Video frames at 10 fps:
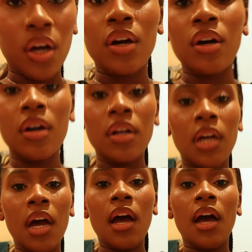
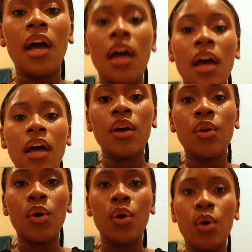good
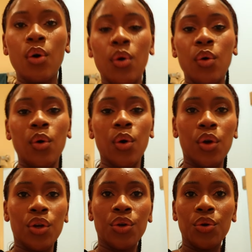
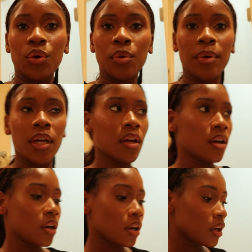girl you be
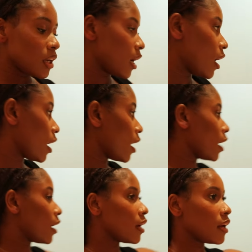good
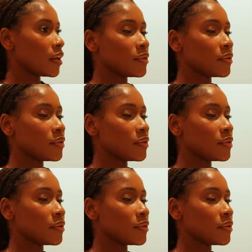girl